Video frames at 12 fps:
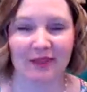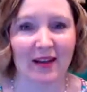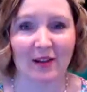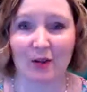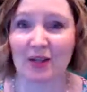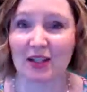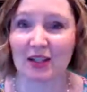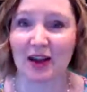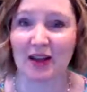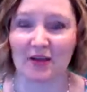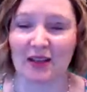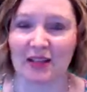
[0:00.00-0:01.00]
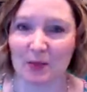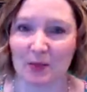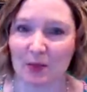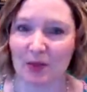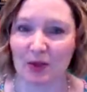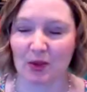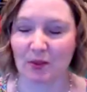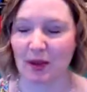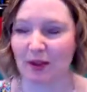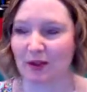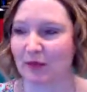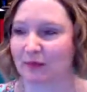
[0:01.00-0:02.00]
I don't know, there's a lot of things that people do to
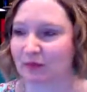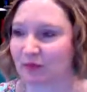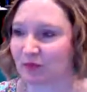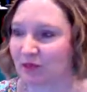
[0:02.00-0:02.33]
buffer.